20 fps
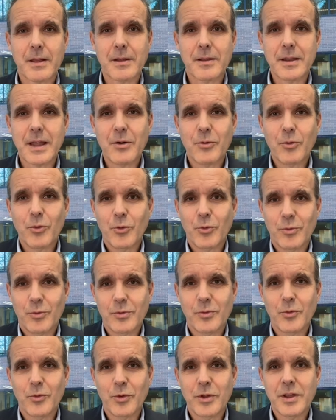And now
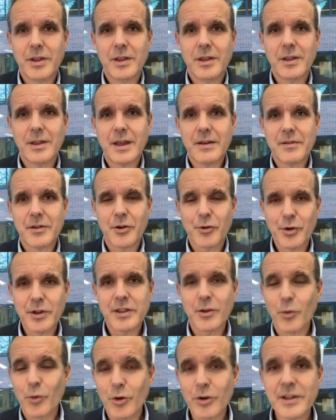we have
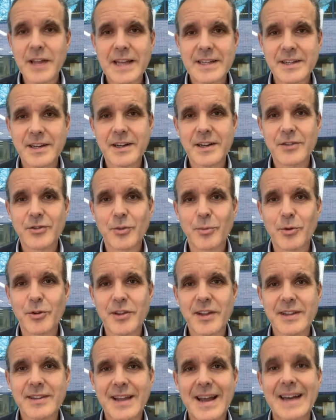agreed, the world has agreed to
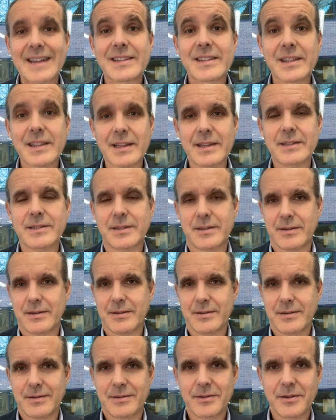protect at least
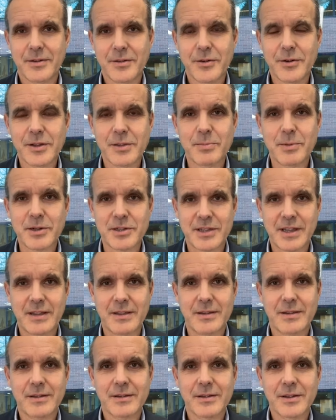
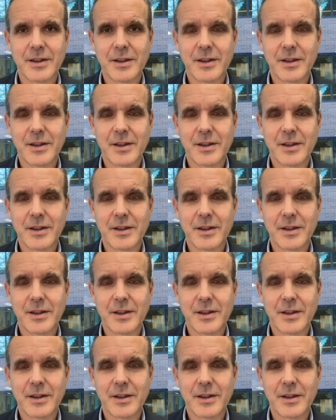30%